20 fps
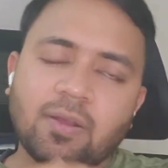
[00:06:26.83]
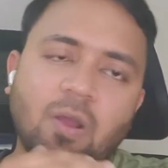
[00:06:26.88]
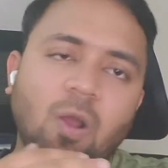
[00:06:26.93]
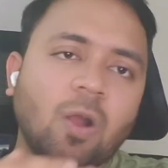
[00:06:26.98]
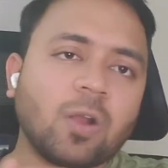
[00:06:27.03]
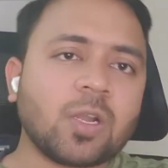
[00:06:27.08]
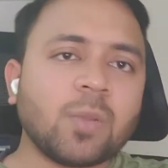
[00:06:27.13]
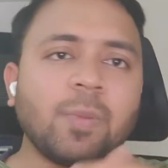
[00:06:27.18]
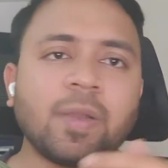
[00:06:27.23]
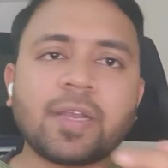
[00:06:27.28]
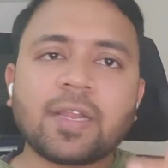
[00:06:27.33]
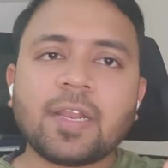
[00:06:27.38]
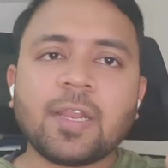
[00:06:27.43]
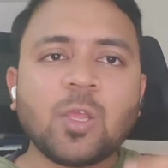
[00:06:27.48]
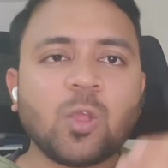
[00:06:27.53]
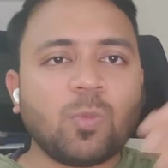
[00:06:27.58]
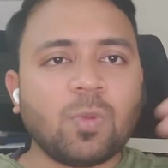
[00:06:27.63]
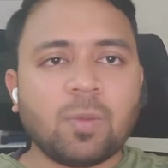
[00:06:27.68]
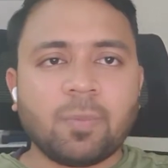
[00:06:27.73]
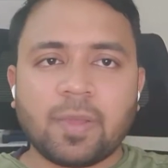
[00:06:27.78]
automatically
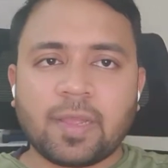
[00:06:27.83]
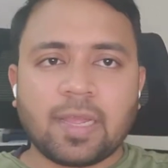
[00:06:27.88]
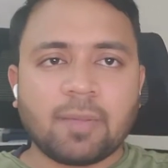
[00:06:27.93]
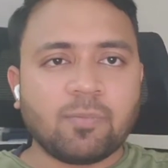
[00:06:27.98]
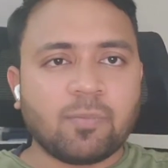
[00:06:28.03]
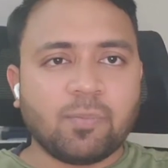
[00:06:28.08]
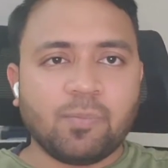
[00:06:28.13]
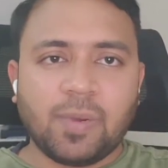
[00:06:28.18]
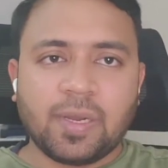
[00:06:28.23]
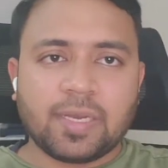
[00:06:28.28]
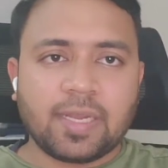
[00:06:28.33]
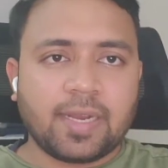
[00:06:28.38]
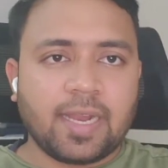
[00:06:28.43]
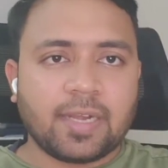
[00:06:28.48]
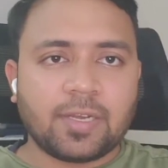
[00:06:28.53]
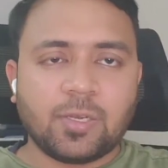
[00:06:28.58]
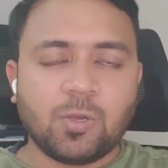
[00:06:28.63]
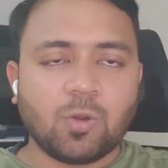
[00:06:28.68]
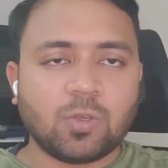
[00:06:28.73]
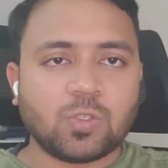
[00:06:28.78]
you will become better
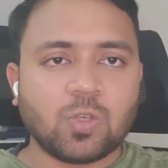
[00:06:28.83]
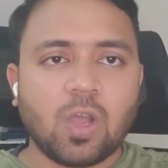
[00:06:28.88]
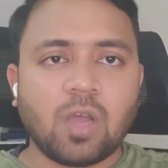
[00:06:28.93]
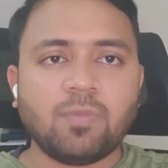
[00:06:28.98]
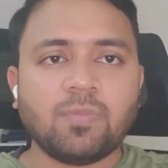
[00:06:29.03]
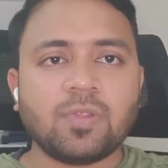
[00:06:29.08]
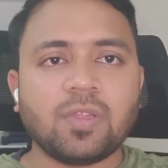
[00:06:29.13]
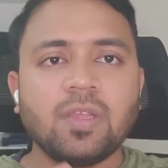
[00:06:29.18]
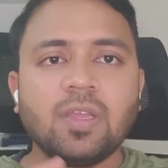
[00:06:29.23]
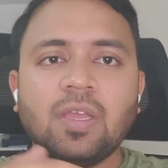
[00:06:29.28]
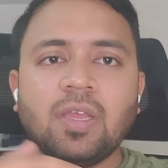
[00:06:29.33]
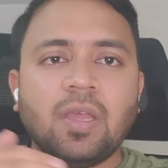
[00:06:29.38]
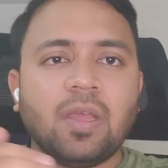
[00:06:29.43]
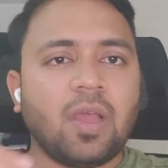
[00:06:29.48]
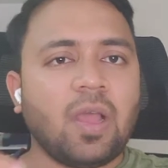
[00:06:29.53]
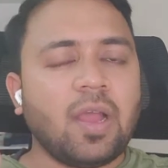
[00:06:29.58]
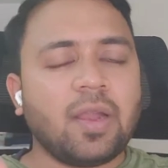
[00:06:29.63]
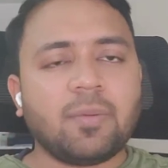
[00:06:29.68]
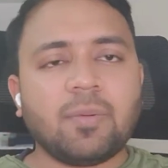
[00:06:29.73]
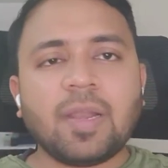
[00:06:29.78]
at your jobs,
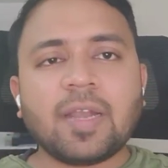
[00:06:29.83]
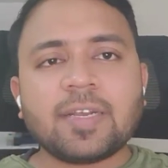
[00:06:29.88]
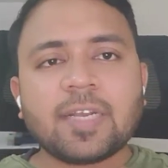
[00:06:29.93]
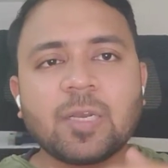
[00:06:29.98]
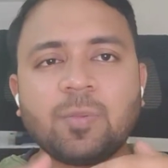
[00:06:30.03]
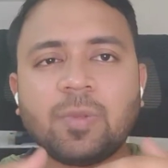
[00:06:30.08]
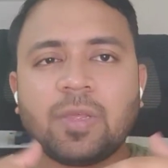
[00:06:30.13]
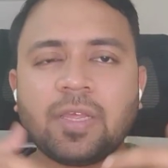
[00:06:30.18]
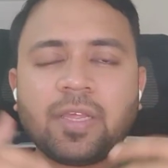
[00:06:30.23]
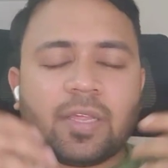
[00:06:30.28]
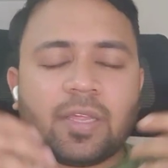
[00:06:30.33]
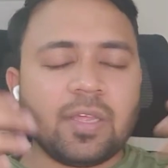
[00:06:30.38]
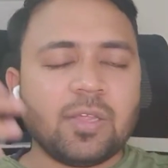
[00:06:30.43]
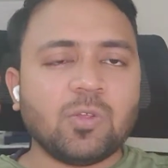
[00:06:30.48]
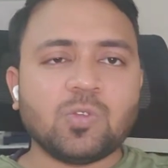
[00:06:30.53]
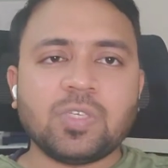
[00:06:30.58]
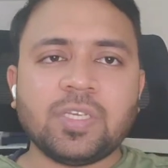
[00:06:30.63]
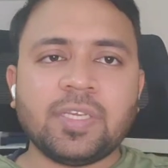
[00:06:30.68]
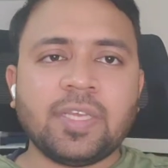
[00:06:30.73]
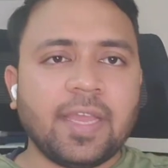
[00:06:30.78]
and let it be
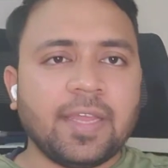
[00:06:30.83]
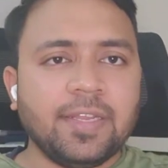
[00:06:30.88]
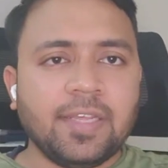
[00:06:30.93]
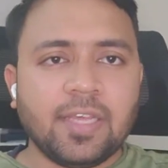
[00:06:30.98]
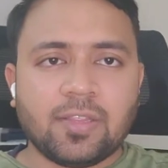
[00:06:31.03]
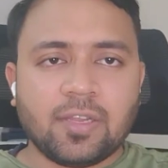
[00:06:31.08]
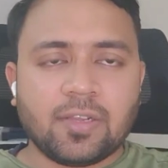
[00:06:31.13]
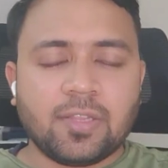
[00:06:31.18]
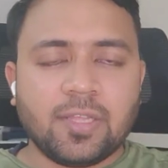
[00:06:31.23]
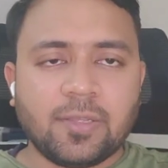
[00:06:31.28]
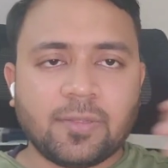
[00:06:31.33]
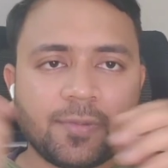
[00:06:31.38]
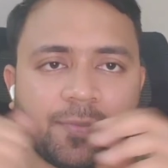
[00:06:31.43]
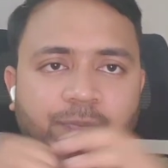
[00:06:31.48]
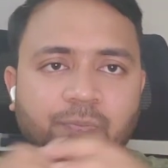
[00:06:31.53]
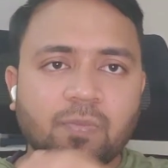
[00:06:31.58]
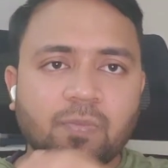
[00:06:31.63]
using any other things.